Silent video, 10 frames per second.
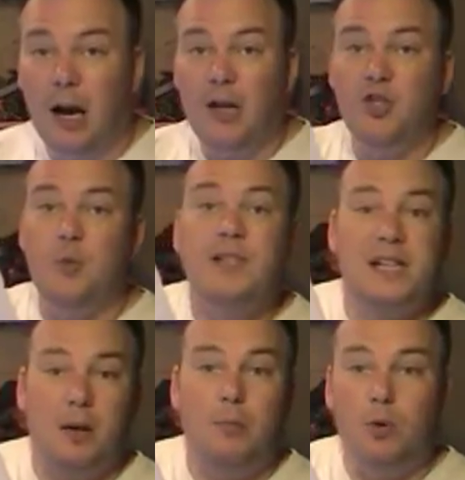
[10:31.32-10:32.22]
I just
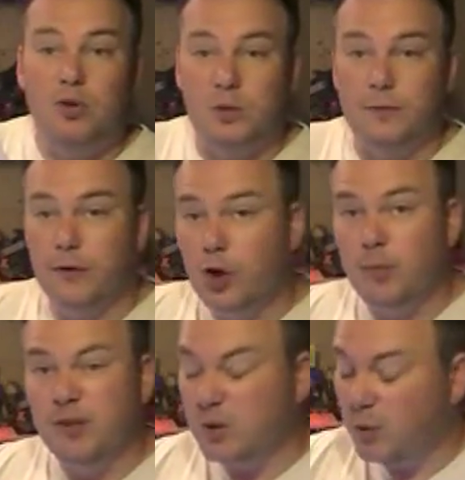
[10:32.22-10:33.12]
went out and bought some for a
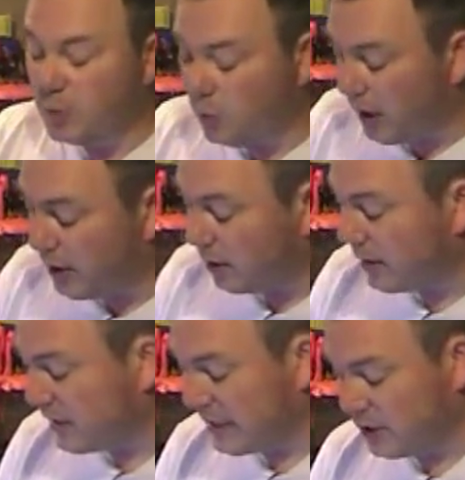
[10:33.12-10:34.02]
couple of quid, why
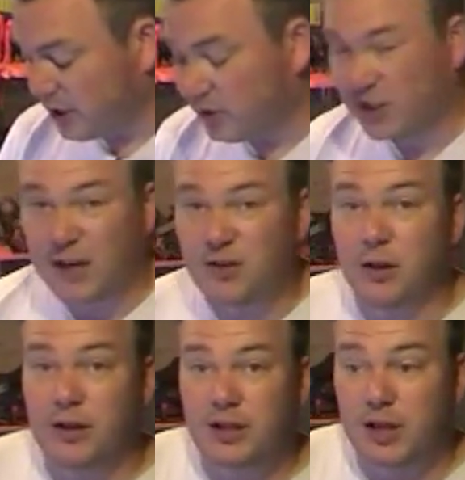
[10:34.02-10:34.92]
not, it's easier, saves
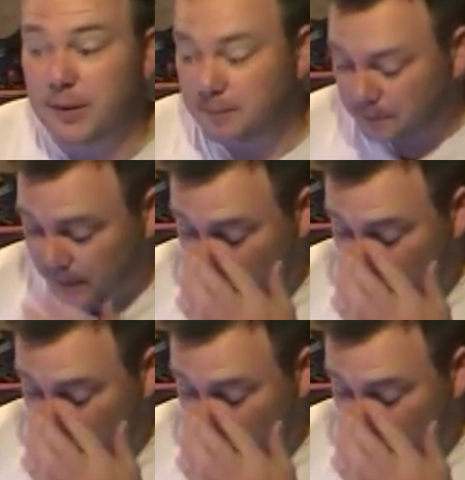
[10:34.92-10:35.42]
a lot of time.